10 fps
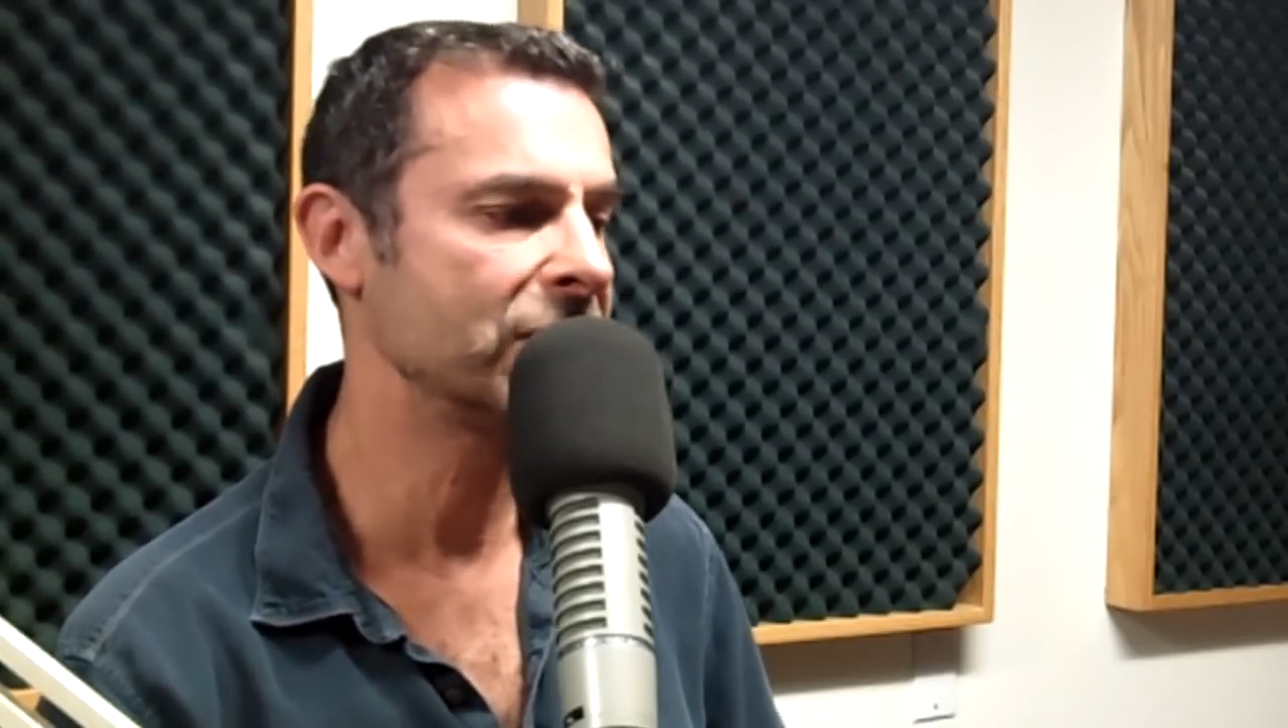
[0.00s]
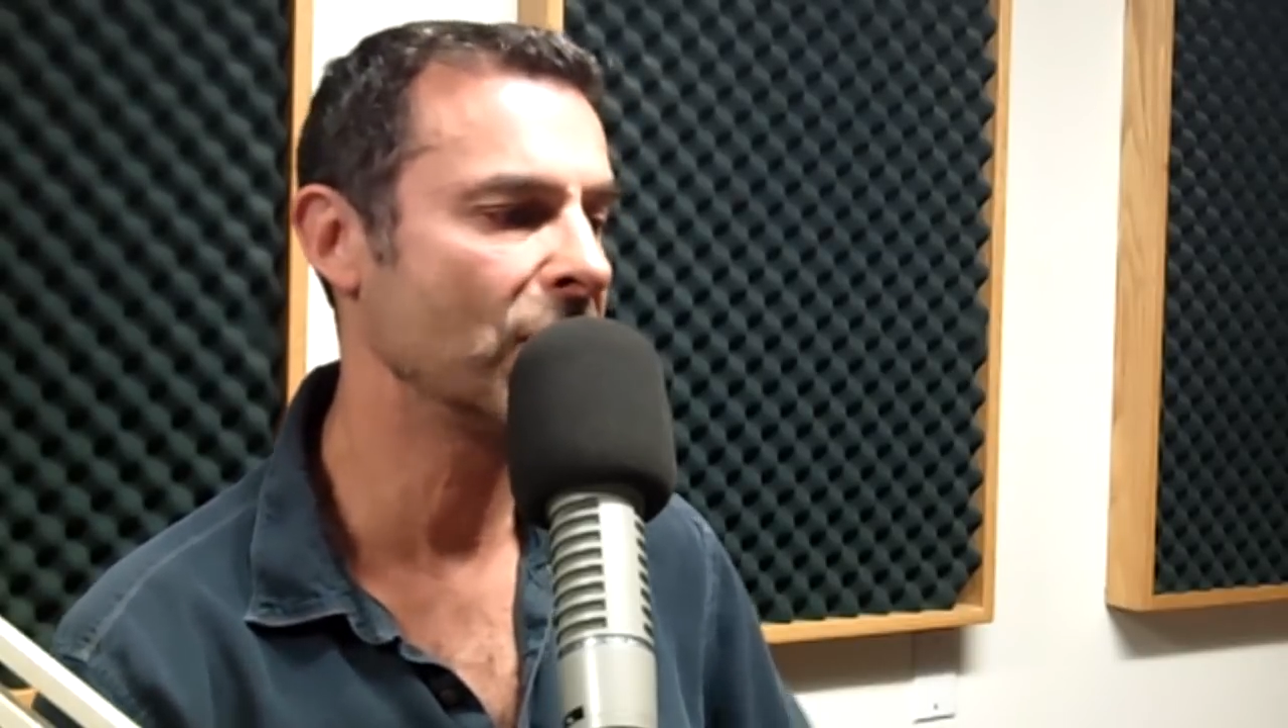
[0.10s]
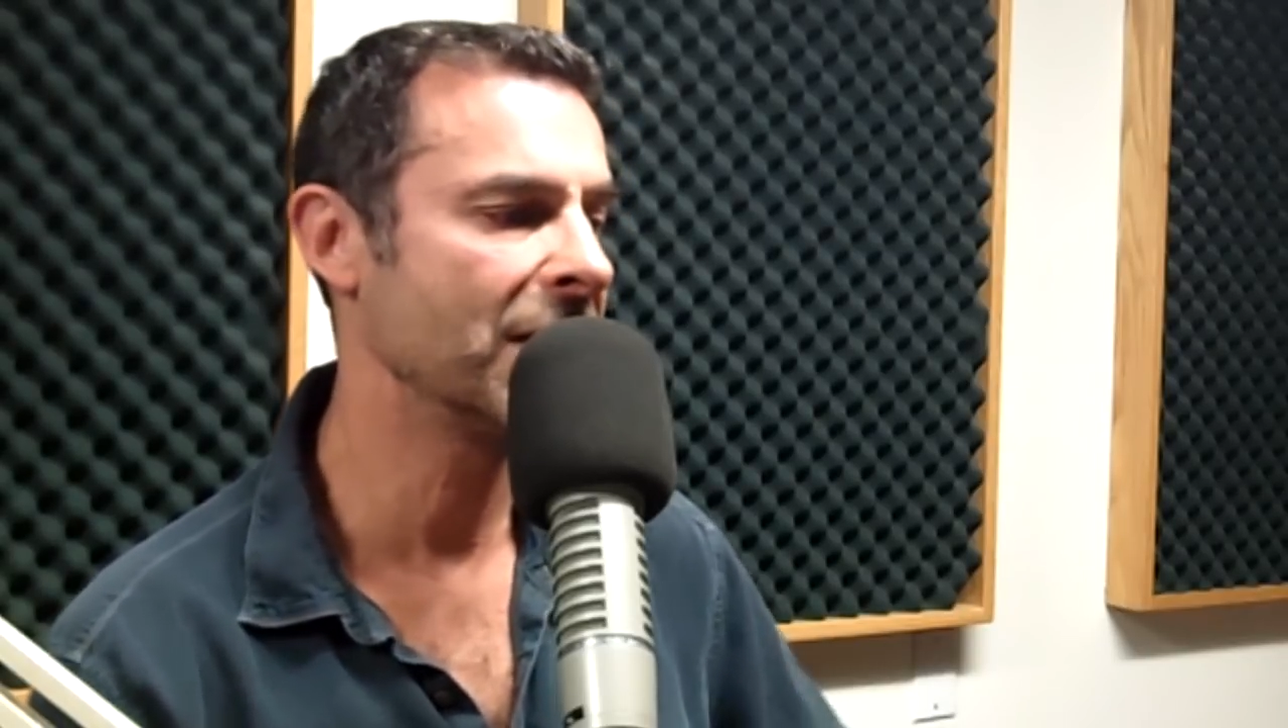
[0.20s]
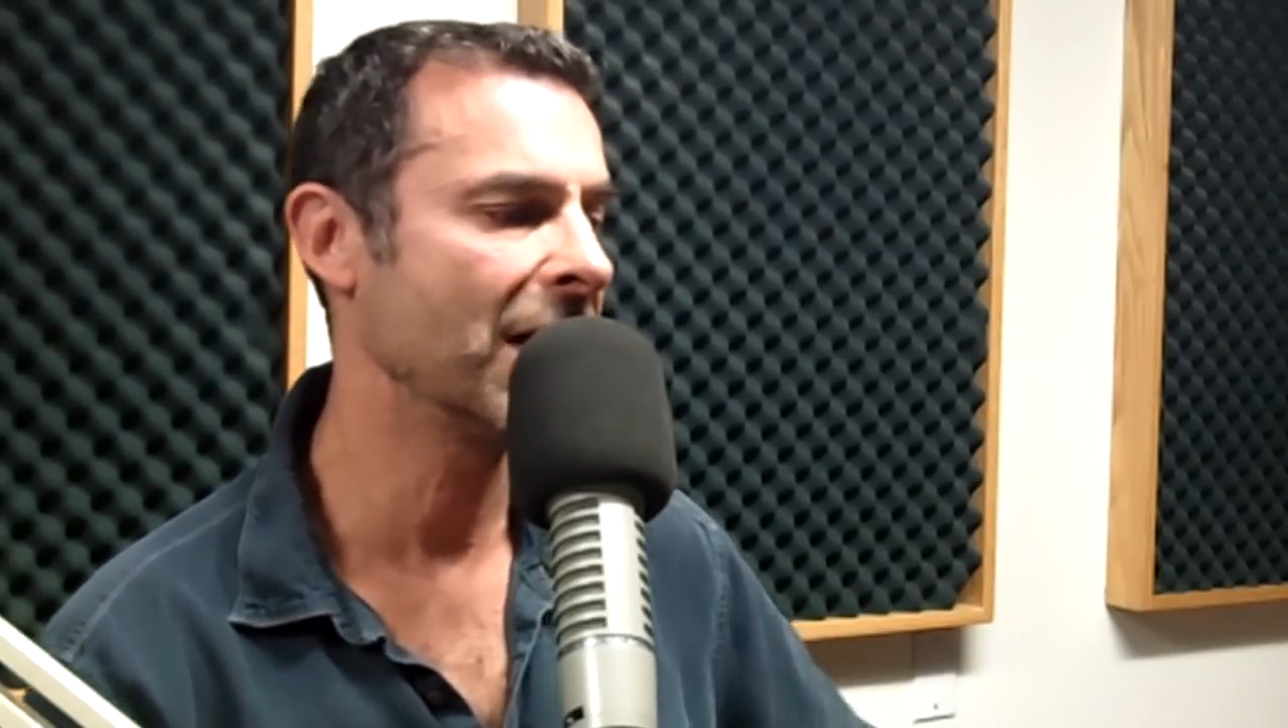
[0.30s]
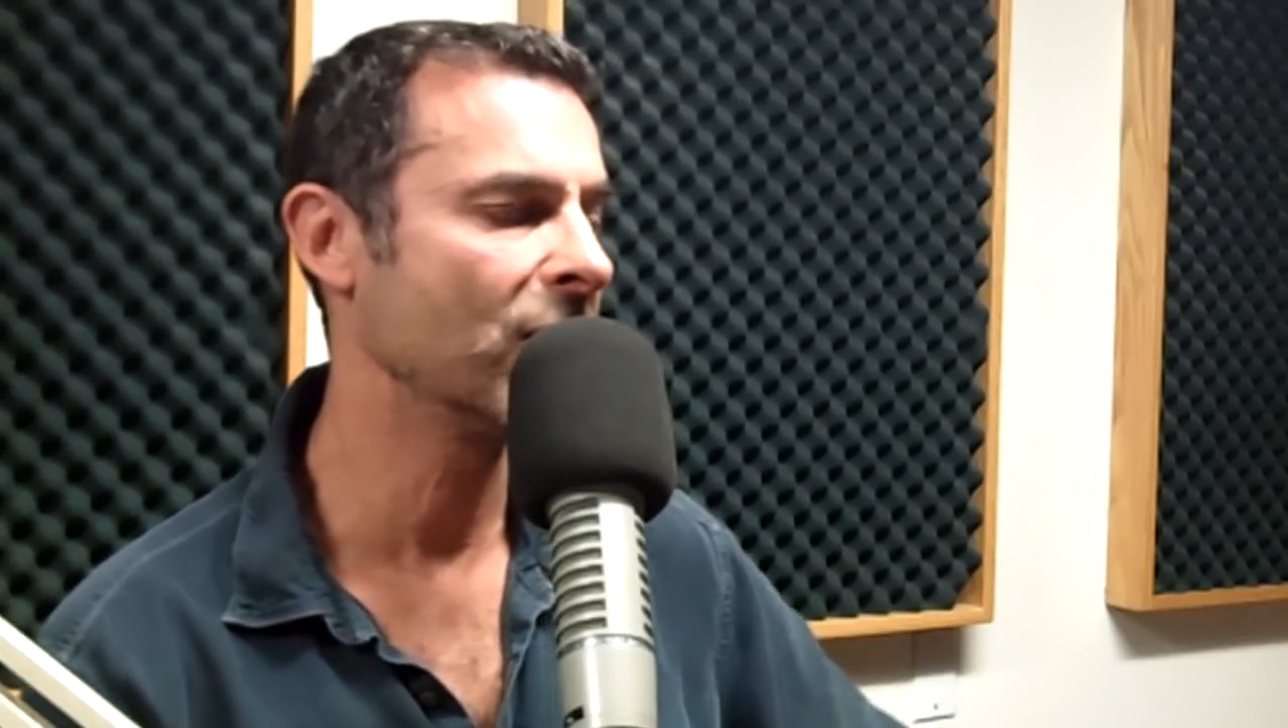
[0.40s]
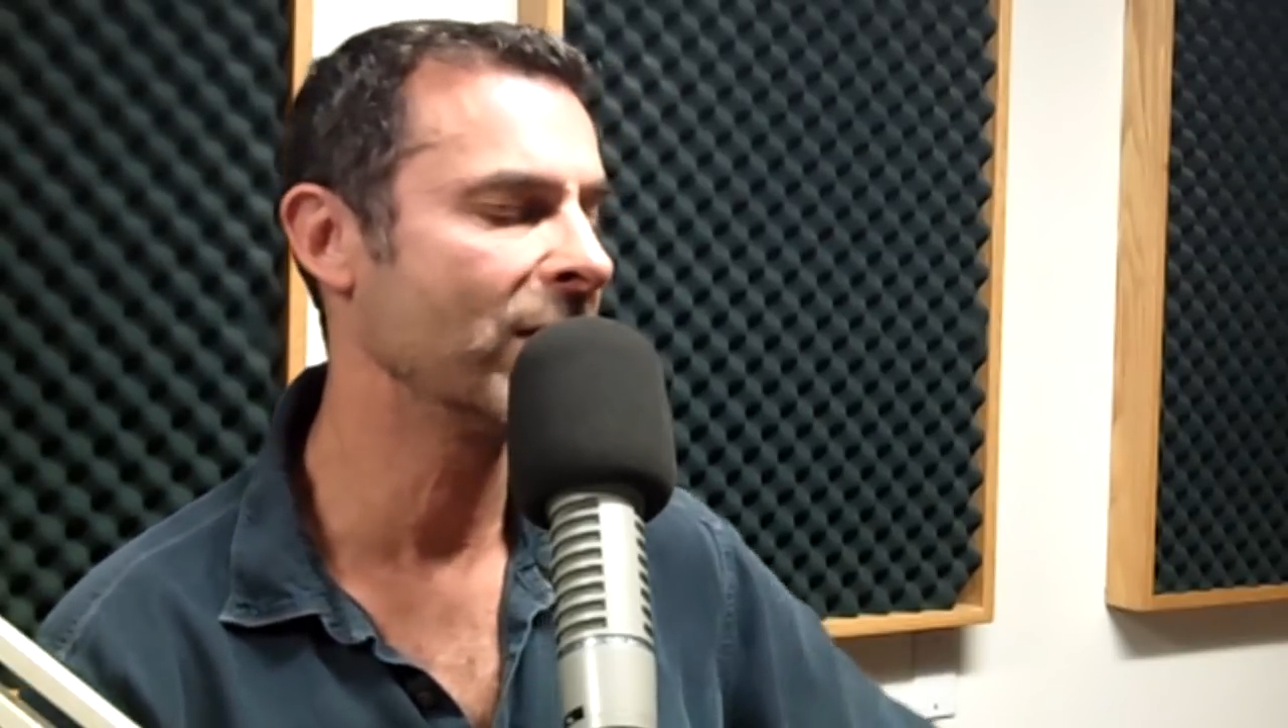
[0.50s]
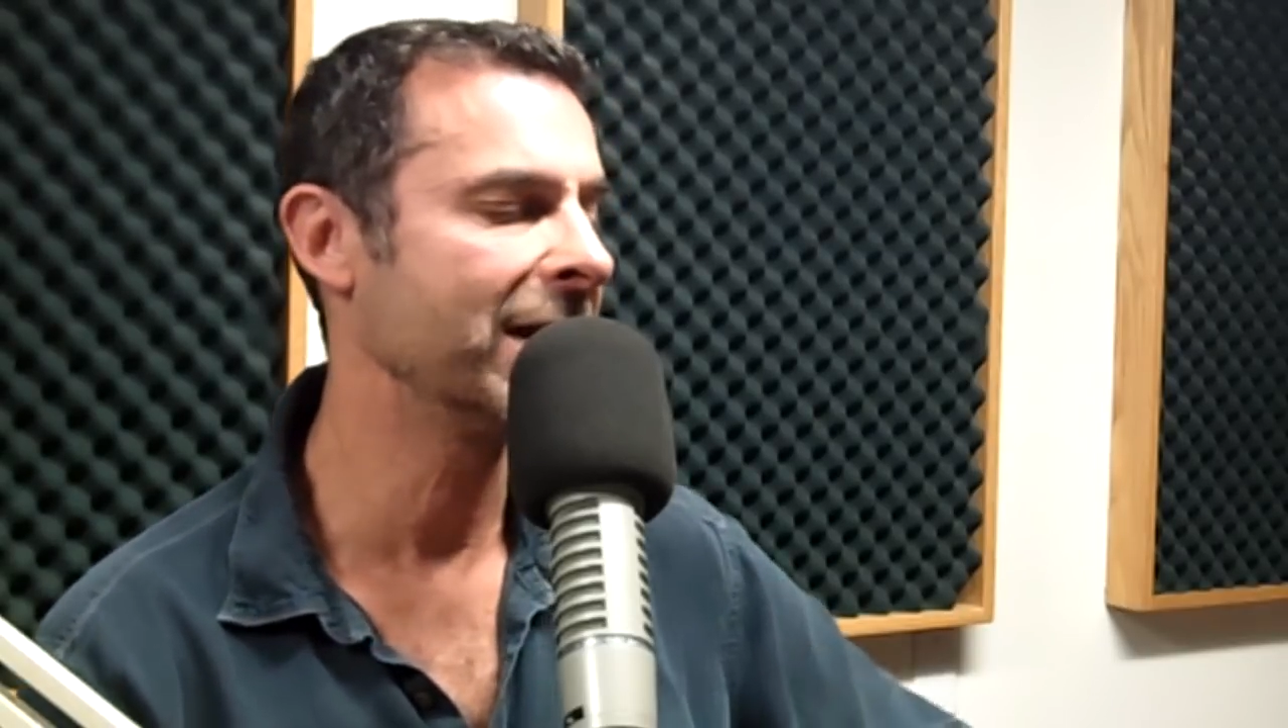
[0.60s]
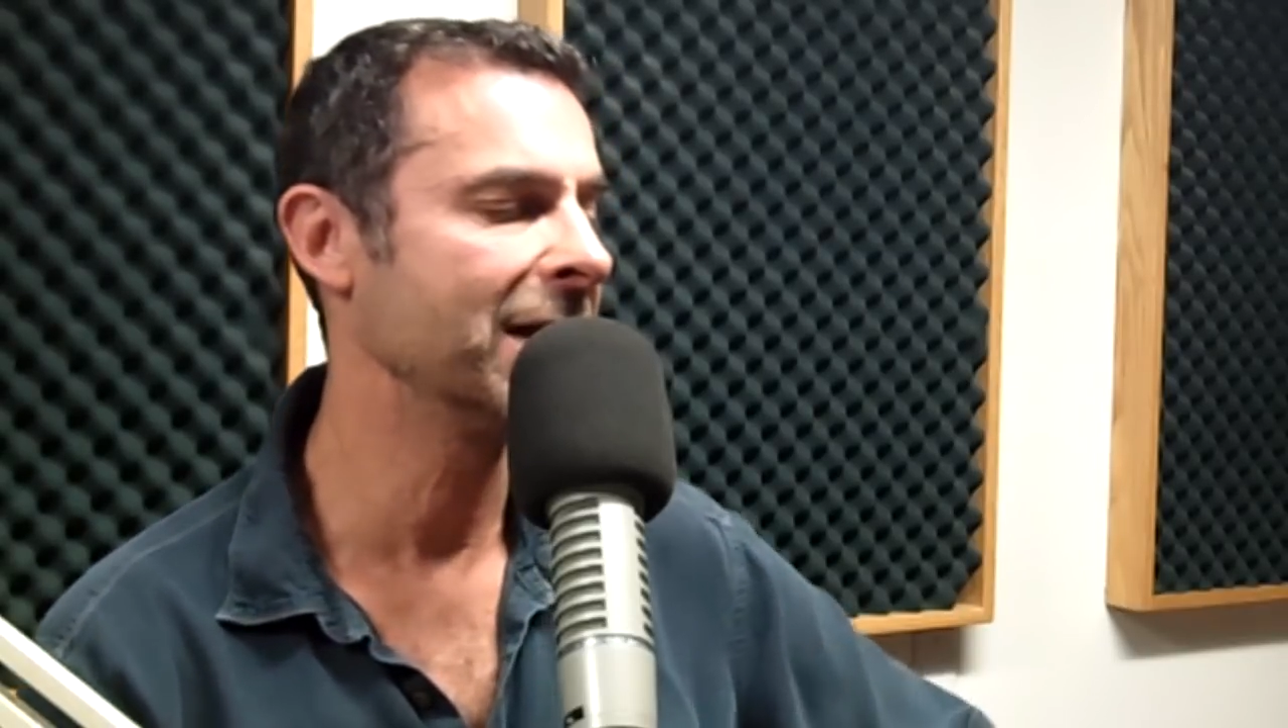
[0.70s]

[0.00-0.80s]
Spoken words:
so that we